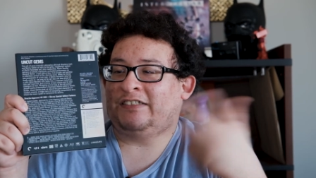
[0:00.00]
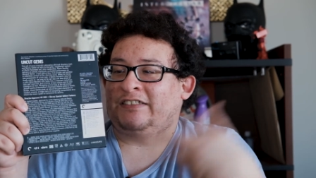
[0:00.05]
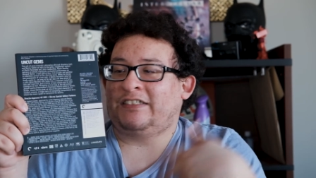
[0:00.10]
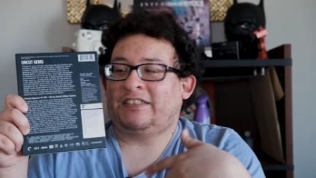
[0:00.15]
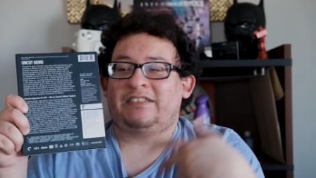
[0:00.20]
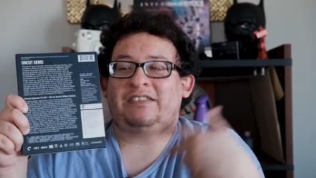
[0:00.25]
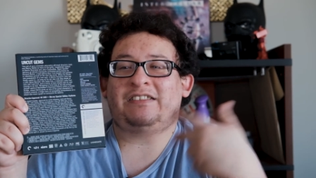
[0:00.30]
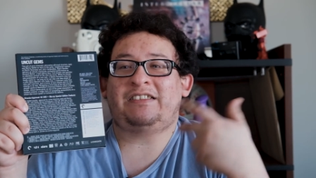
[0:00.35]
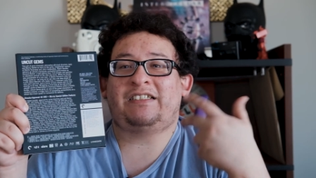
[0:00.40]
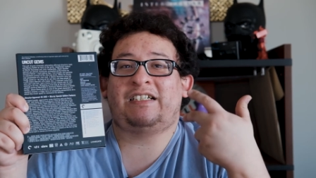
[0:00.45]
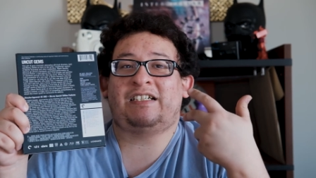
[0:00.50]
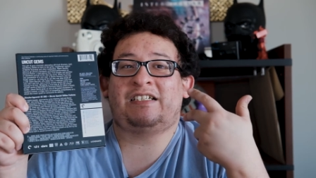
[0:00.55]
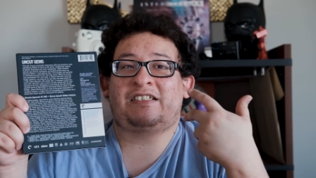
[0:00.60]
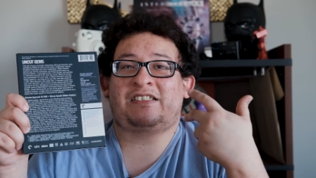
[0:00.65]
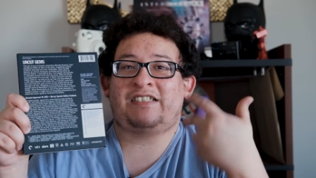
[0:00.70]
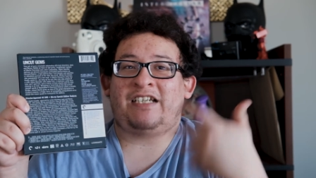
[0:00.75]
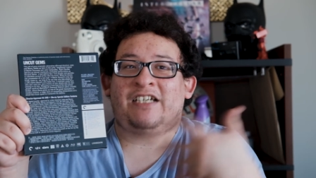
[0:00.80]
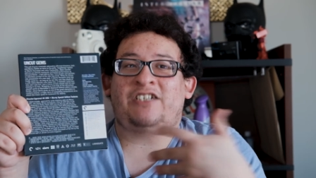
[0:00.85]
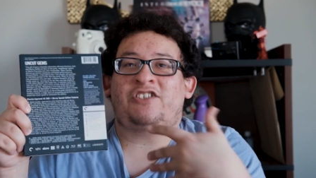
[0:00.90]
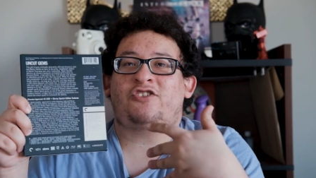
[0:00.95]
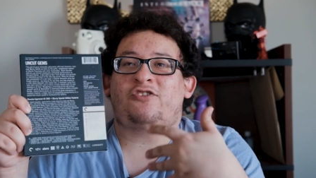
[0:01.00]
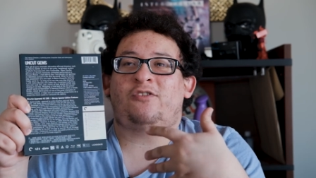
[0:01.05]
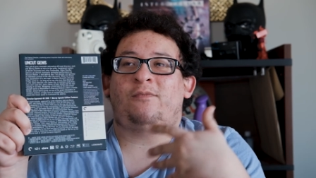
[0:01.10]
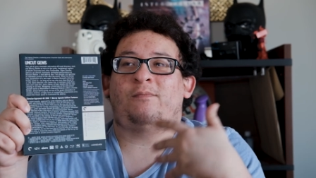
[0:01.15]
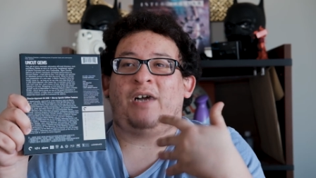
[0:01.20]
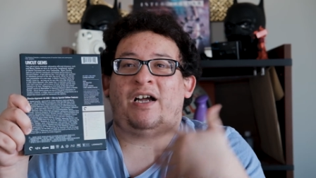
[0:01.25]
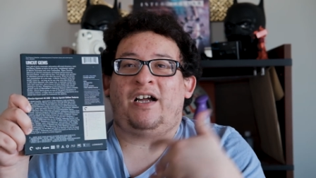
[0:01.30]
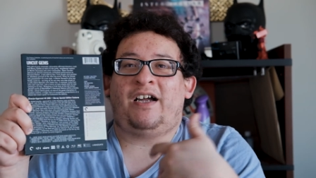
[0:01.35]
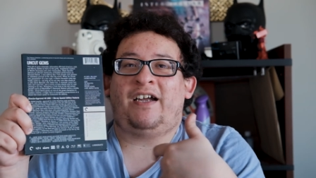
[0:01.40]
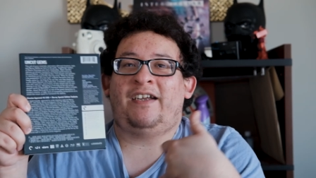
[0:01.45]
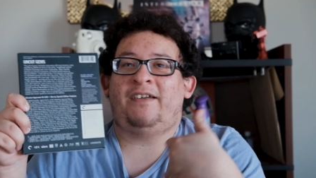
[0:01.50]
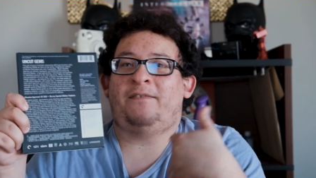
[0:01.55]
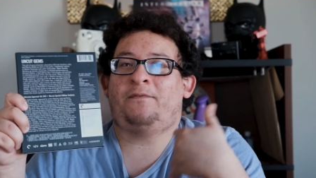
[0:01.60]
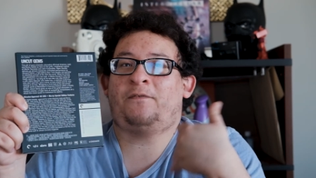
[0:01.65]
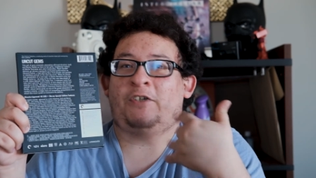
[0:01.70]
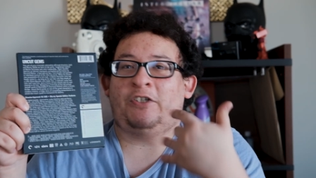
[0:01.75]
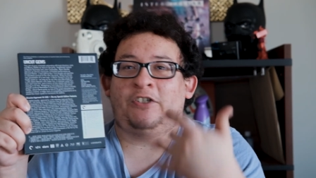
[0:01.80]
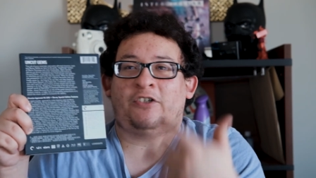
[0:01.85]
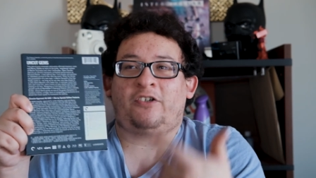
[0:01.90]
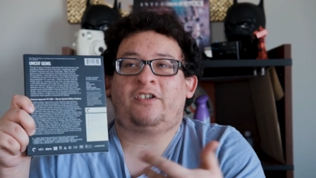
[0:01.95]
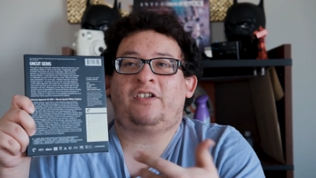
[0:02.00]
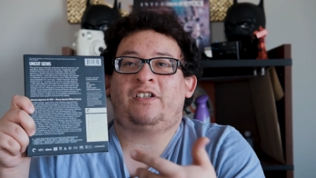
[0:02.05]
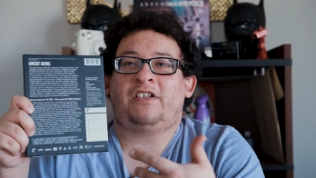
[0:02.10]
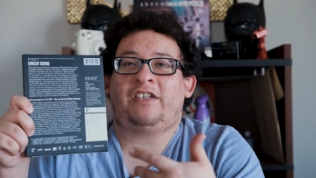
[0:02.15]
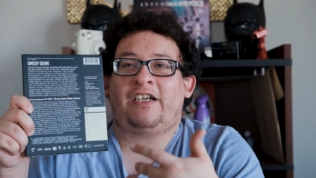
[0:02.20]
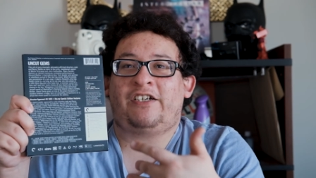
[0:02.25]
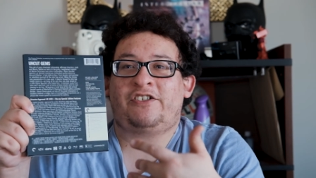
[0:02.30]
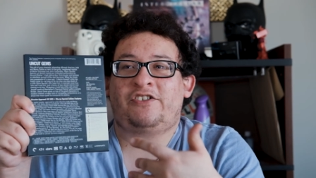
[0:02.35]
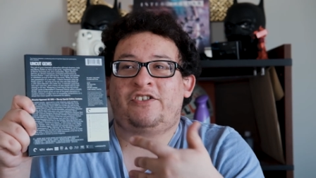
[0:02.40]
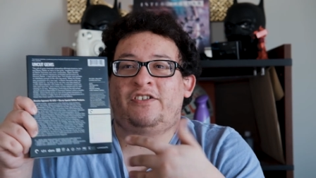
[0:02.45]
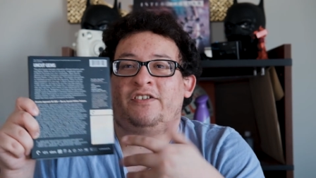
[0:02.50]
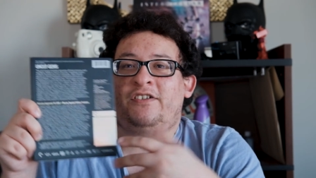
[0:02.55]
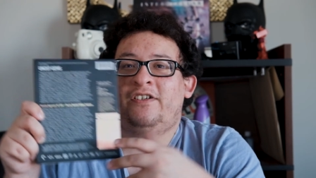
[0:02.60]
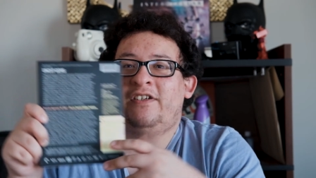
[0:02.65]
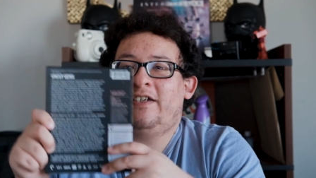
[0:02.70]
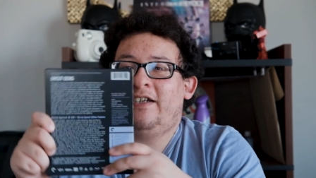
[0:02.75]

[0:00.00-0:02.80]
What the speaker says: This is an essential buy for your collection,